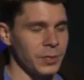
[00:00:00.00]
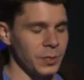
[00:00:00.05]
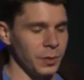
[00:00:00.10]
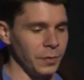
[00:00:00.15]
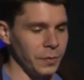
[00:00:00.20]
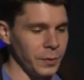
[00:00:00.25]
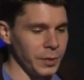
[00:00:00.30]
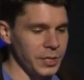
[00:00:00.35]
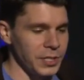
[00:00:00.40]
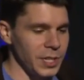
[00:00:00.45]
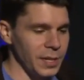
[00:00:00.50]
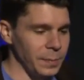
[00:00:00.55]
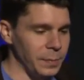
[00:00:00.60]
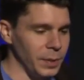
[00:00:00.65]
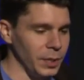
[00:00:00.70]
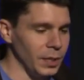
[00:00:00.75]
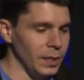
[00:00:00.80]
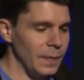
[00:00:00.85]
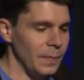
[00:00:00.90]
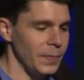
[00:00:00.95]
So for
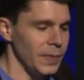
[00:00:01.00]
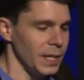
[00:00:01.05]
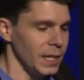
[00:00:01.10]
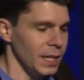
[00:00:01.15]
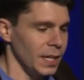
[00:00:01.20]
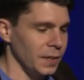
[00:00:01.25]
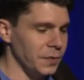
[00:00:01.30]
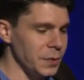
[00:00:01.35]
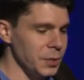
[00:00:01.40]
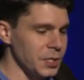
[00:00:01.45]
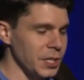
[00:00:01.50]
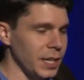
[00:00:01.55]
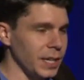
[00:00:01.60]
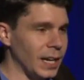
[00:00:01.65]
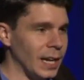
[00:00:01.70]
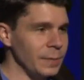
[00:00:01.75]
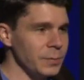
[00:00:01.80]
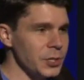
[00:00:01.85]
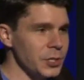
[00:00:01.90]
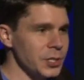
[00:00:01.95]
example, if you say,
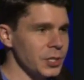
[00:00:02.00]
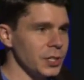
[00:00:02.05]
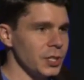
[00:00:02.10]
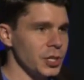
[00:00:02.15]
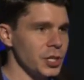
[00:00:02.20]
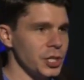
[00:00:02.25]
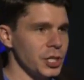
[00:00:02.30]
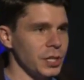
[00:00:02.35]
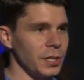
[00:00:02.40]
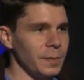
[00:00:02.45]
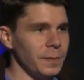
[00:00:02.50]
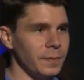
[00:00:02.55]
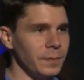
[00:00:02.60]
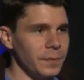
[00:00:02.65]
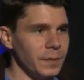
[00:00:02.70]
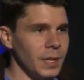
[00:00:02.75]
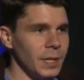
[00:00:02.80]
I'm just going to shift